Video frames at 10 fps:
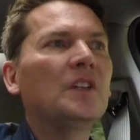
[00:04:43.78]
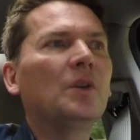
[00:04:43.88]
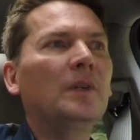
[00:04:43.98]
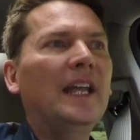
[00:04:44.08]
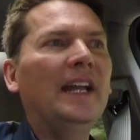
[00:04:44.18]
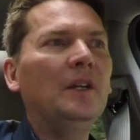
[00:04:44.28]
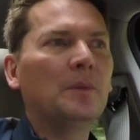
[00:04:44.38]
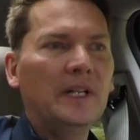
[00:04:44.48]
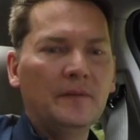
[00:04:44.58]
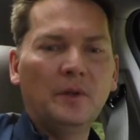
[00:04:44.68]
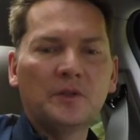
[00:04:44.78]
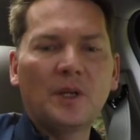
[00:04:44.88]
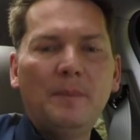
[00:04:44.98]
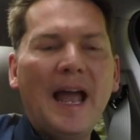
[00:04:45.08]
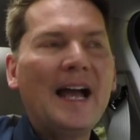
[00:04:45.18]
So getting rid of those
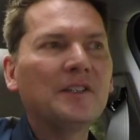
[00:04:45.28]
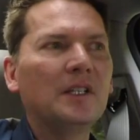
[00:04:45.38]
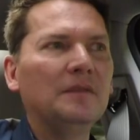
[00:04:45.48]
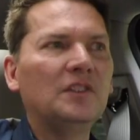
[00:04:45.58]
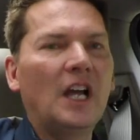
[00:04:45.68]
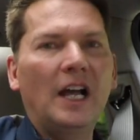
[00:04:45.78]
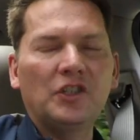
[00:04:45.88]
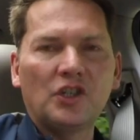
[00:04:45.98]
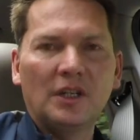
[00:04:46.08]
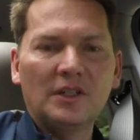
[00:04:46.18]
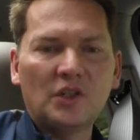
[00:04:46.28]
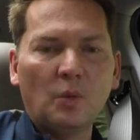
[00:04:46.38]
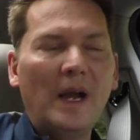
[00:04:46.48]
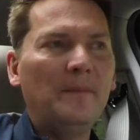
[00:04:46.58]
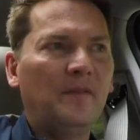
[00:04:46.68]
capacitive touch
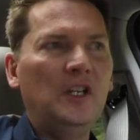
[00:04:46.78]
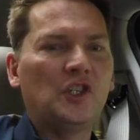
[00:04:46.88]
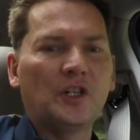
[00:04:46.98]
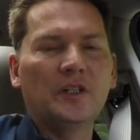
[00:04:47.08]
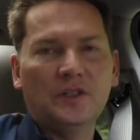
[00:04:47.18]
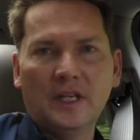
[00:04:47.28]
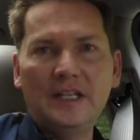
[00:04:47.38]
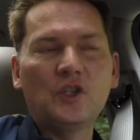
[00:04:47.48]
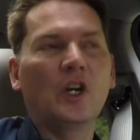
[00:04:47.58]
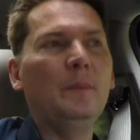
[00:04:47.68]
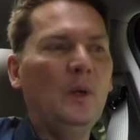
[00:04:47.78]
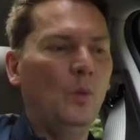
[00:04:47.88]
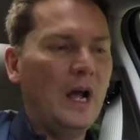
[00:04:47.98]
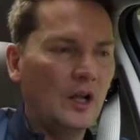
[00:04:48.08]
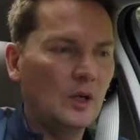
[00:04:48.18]
swipe features is going to be
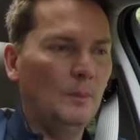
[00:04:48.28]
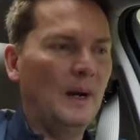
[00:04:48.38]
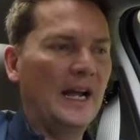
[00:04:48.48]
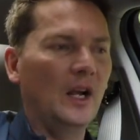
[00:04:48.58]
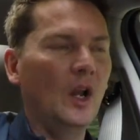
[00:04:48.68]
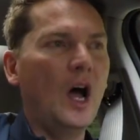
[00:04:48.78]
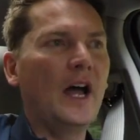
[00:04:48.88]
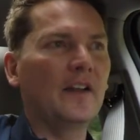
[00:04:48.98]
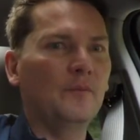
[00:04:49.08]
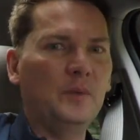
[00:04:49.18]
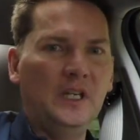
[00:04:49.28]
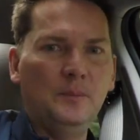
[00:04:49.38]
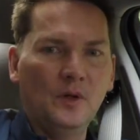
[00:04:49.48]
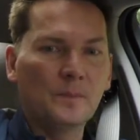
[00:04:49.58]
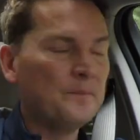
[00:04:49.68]
welcomed by a lot of
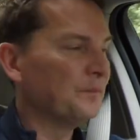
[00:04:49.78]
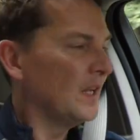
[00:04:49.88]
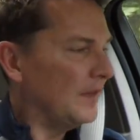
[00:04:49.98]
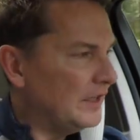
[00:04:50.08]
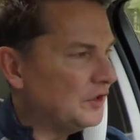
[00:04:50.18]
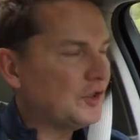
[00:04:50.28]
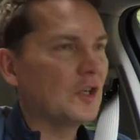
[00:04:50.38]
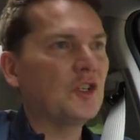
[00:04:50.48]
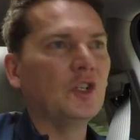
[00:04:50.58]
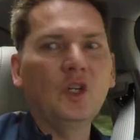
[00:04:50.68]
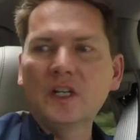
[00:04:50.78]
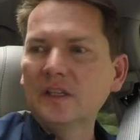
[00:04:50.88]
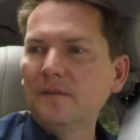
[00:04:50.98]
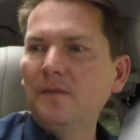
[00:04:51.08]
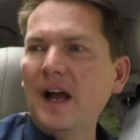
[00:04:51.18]
people. Then you start to look at
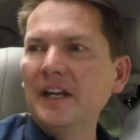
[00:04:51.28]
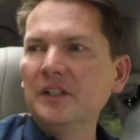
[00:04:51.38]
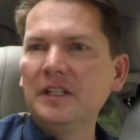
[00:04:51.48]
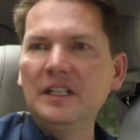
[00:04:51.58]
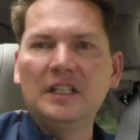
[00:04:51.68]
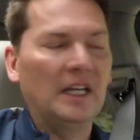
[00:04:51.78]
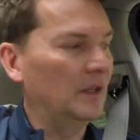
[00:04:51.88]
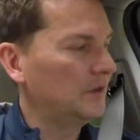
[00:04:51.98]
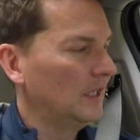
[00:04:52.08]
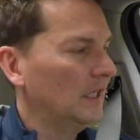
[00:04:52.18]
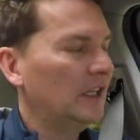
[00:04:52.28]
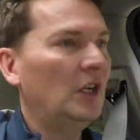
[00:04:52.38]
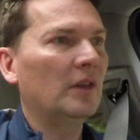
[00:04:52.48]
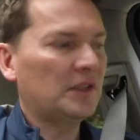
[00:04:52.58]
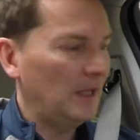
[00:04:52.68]
the finer details. You know, it's